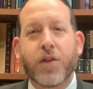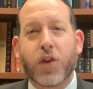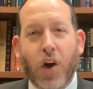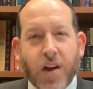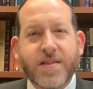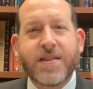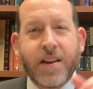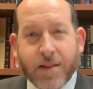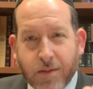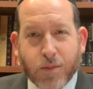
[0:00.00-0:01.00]
The
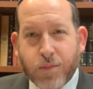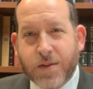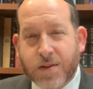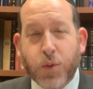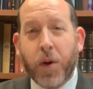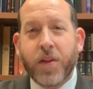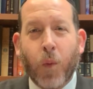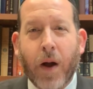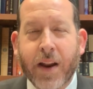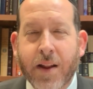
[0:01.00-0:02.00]
chassid who's storing the
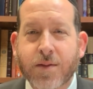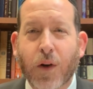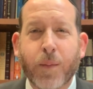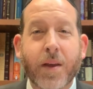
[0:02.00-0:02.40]
wine in his home,